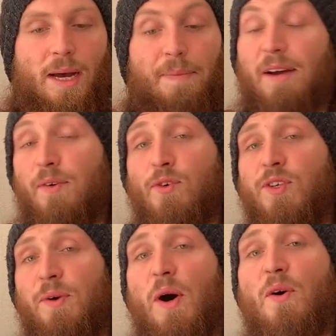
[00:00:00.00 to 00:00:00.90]
but I've
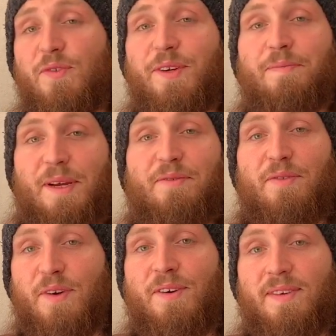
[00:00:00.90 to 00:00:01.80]
also often been
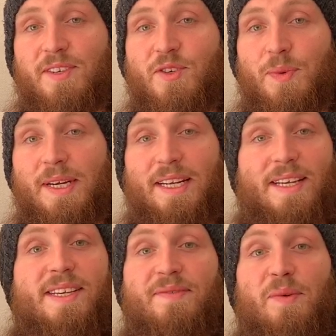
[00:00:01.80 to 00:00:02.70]
referring to it as
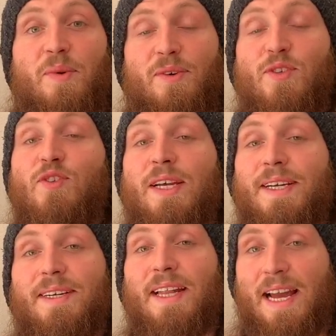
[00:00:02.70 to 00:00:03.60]
if it were a
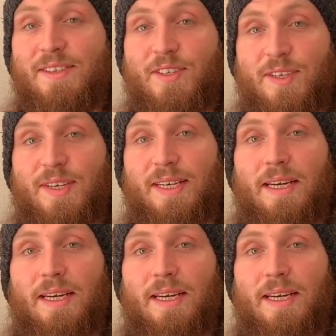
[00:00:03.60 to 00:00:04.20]
single entity,